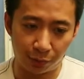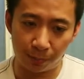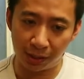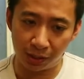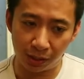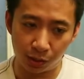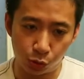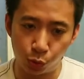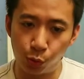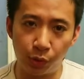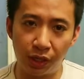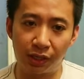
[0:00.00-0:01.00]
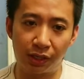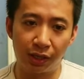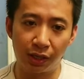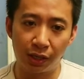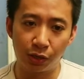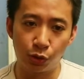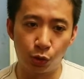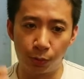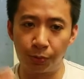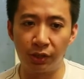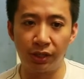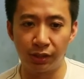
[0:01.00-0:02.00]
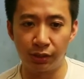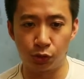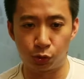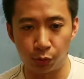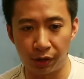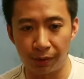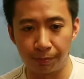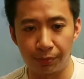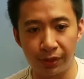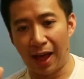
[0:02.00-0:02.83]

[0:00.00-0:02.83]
my two-week European trip,